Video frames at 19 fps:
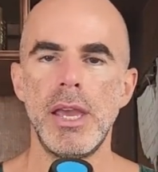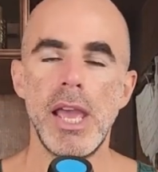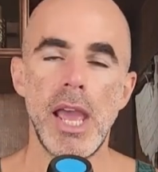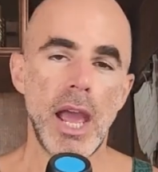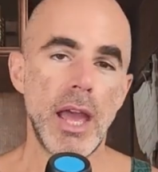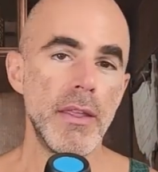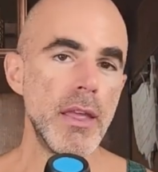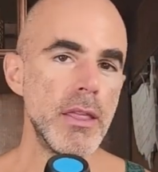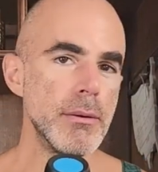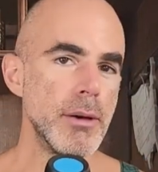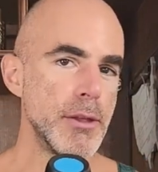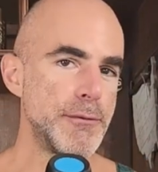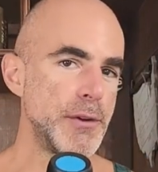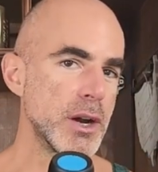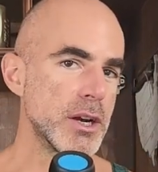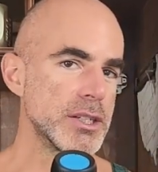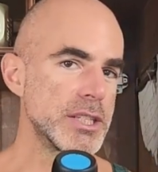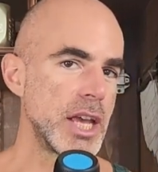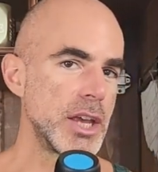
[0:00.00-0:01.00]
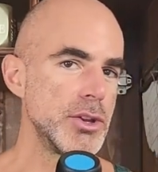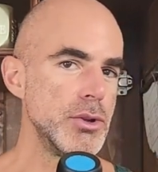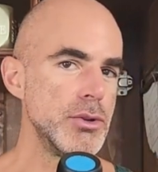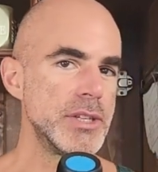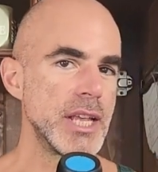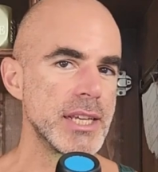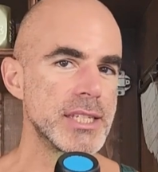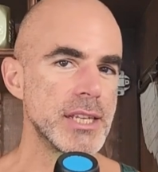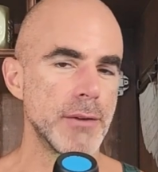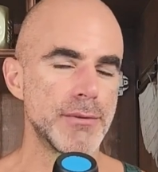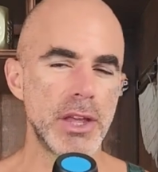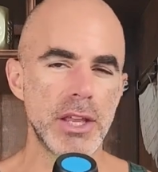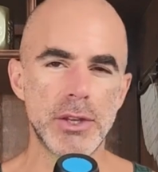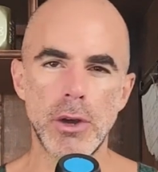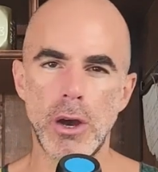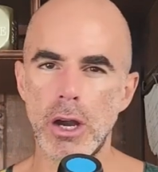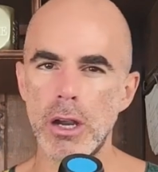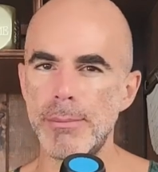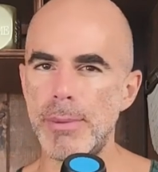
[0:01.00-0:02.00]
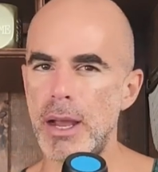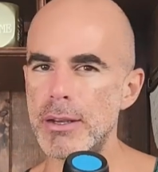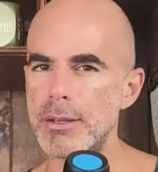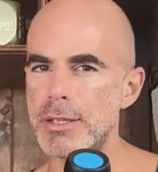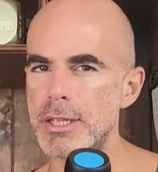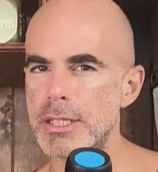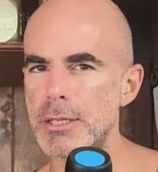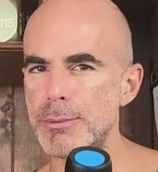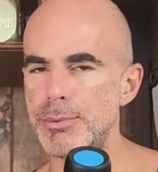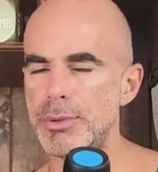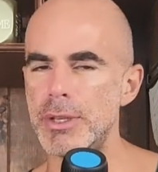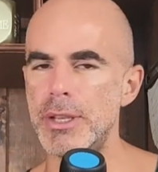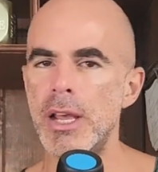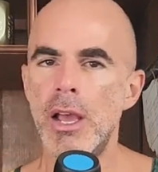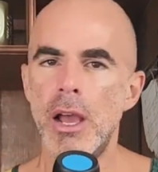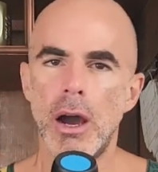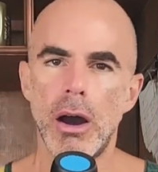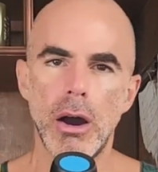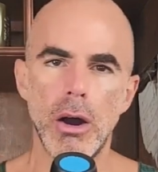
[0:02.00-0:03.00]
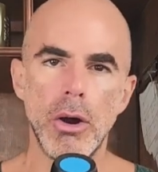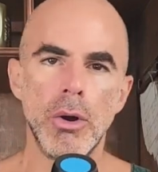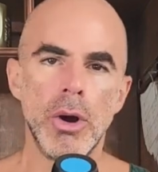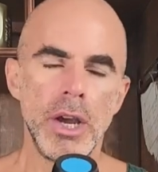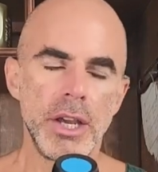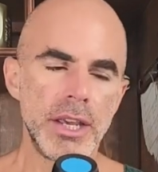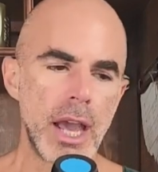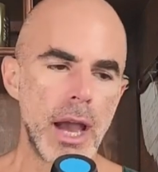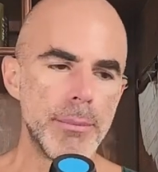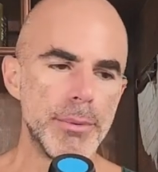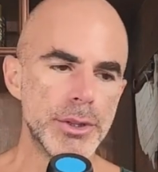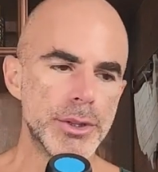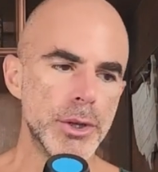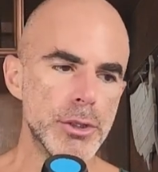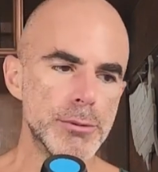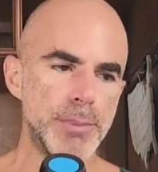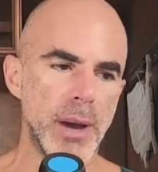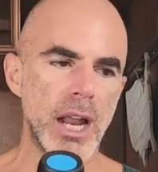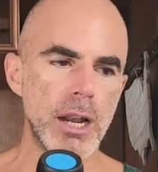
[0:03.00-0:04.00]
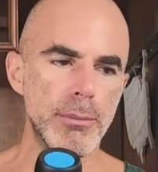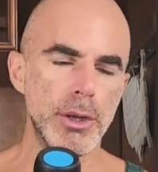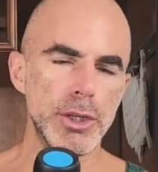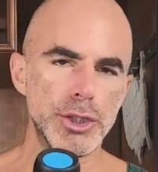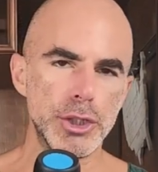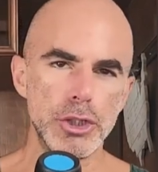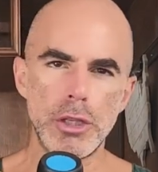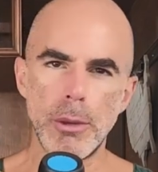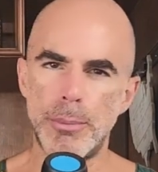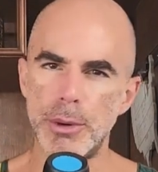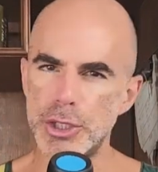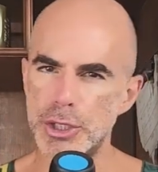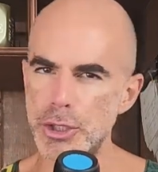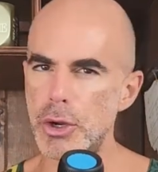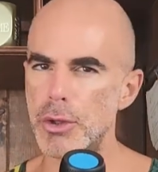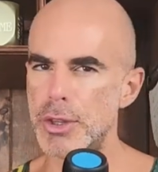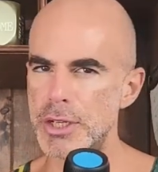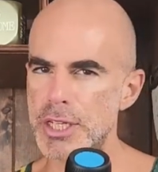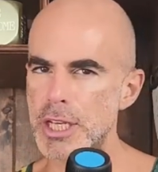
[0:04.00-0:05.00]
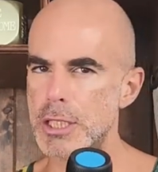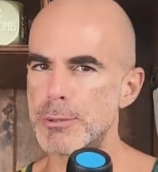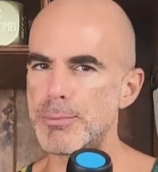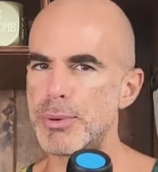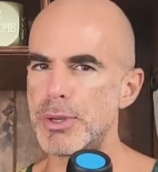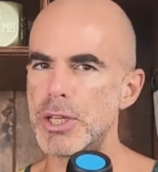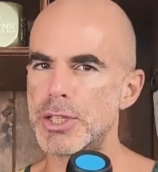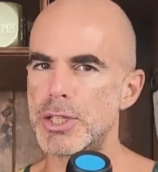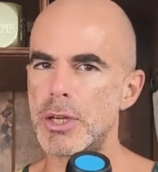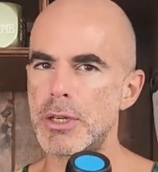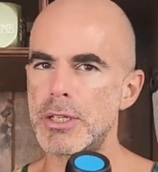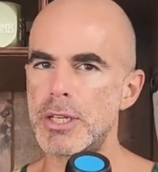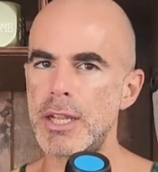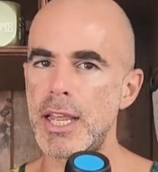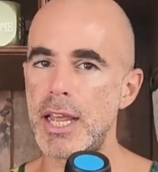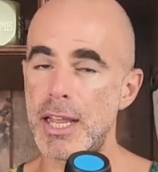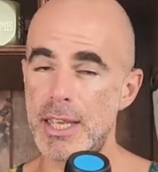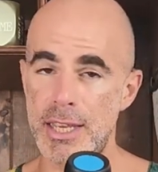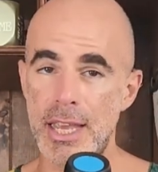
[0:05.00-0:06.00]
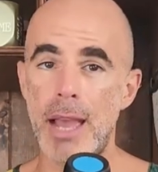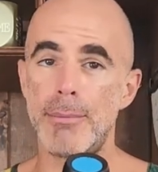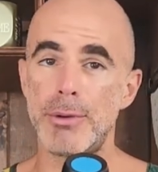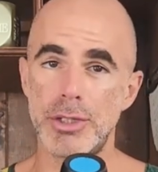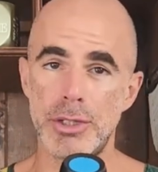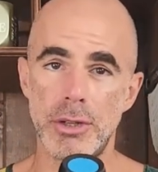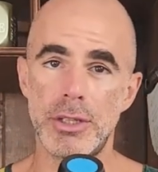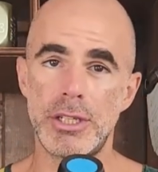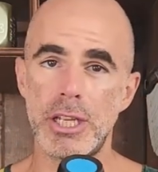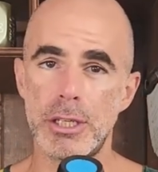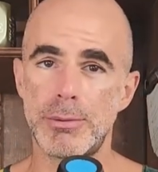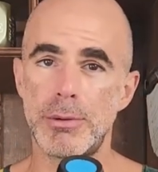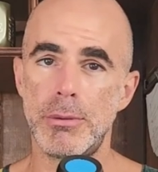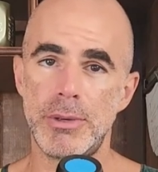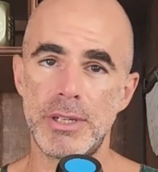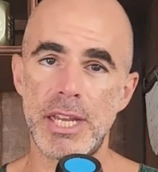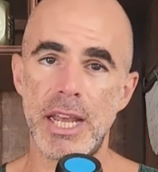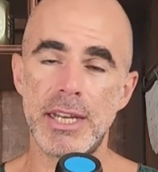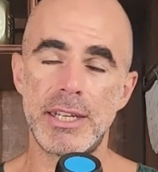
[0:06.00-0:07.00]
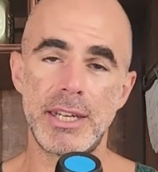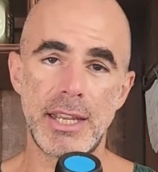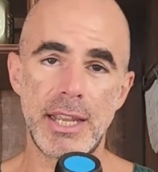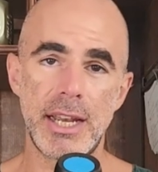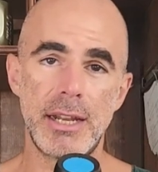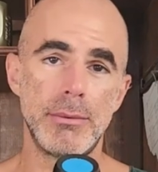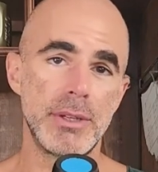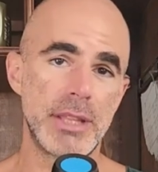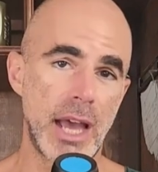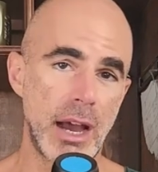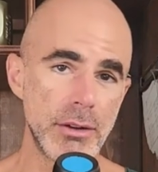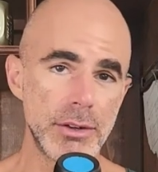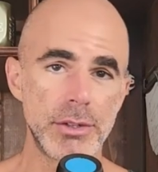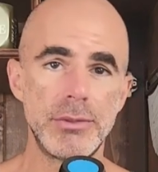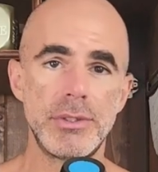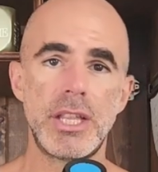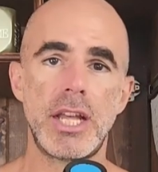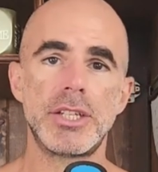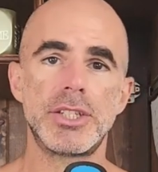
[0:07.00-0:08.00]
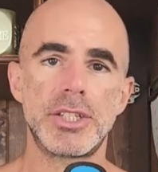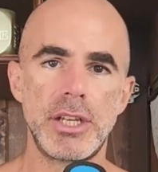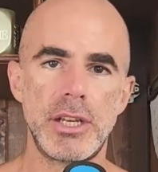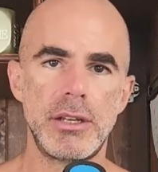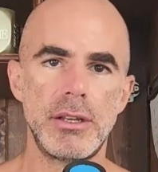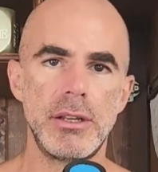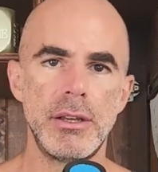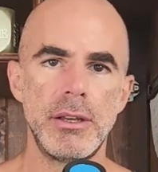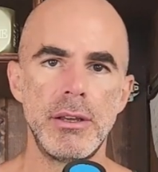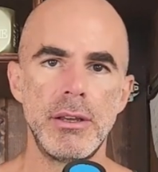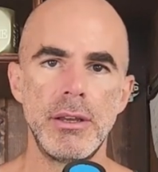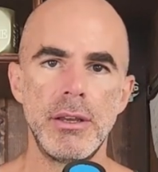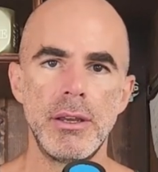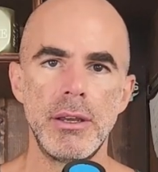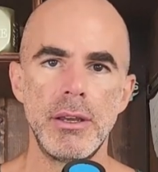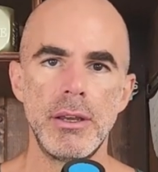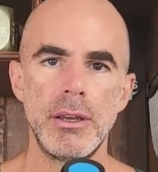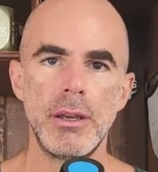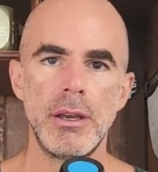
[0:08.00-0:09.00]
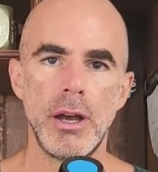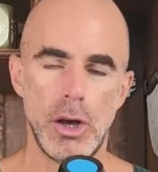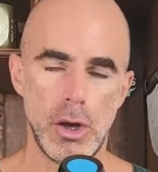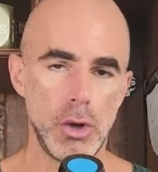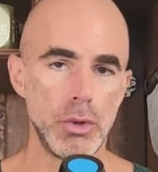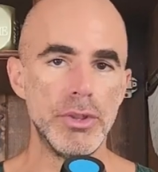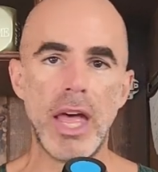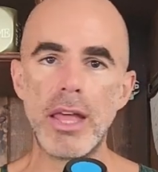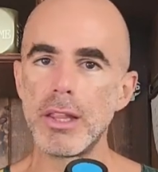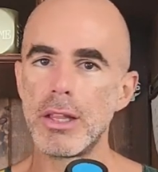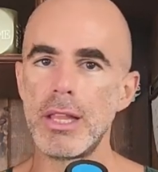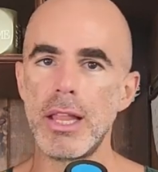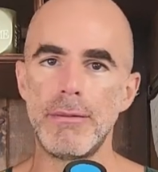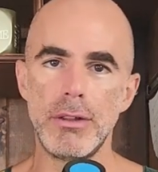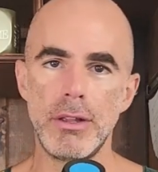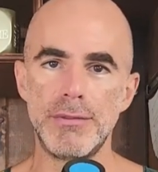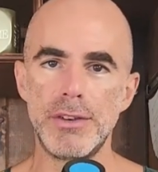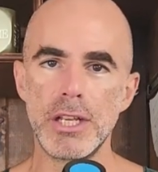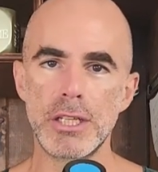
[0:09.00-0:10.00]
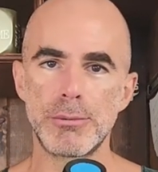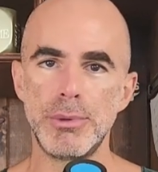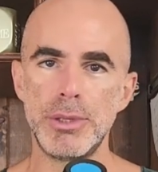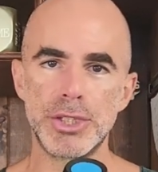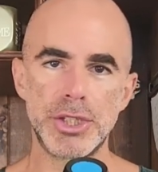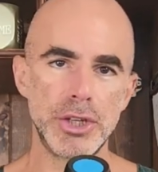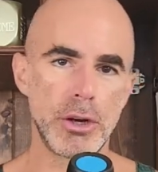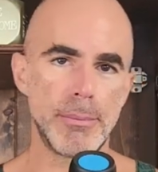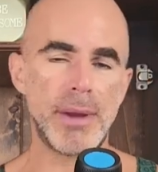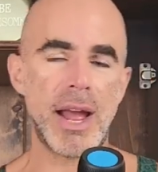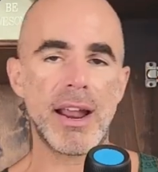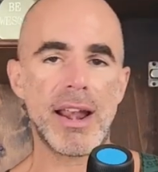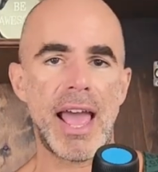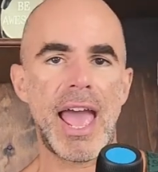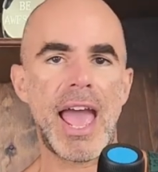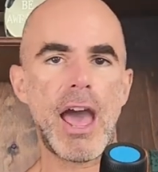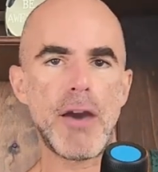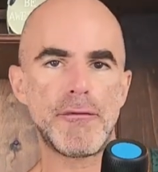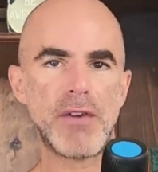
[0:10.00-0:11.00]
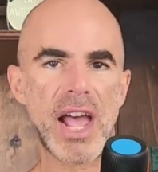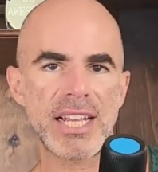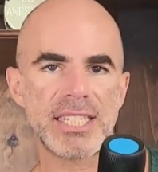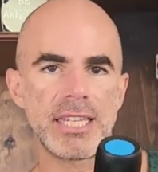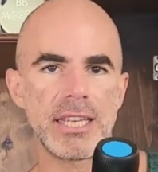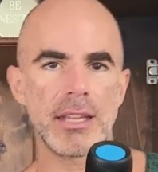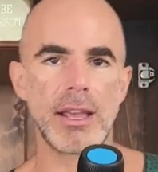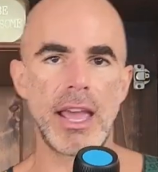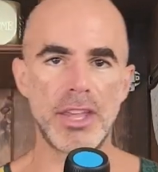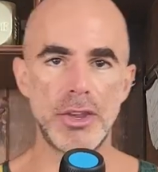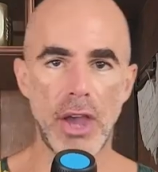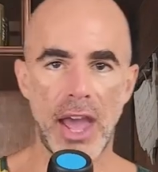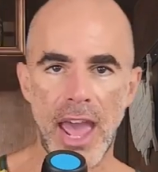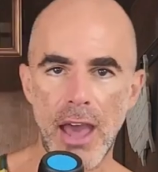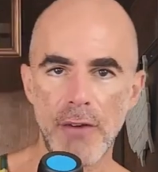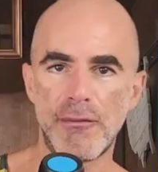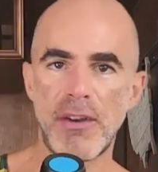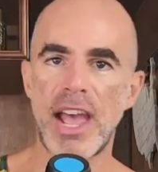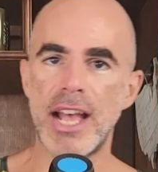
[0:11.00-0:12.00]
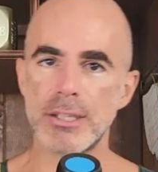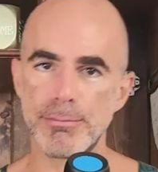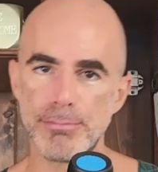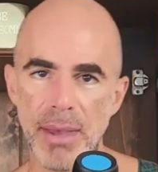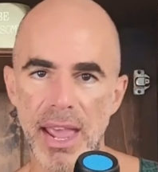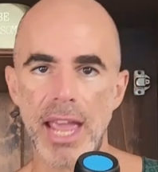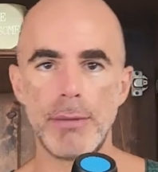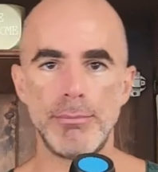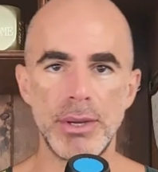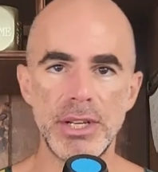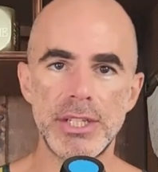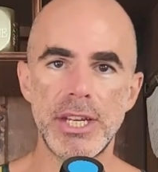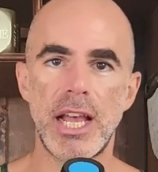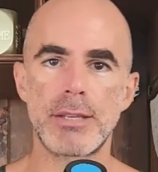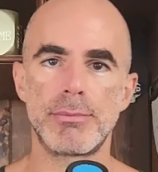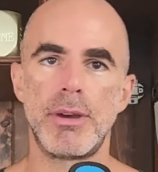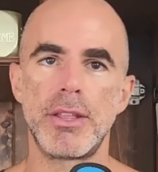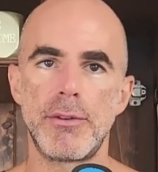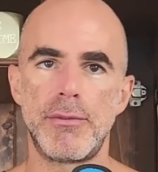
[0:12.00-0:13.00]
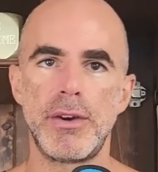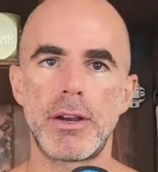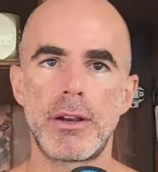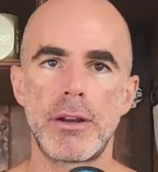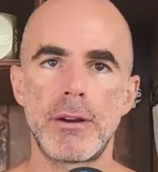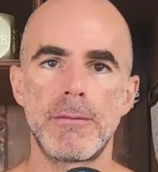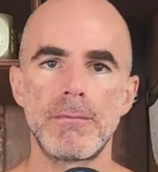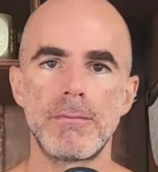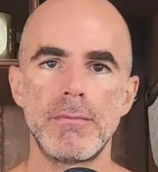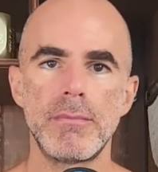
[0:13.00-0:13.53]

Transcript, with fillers: And then the motherfuckers that use that stuff that talk about discipline. Oh, yeah, but those bodybuilders use it, but you know the discipline it took to get it? Yeah, but you know the discipline it would take to get it without doing that shit? A whole nother level of discipline. So you're about half-assing, you half-ass man, bitch-ass motherfucker.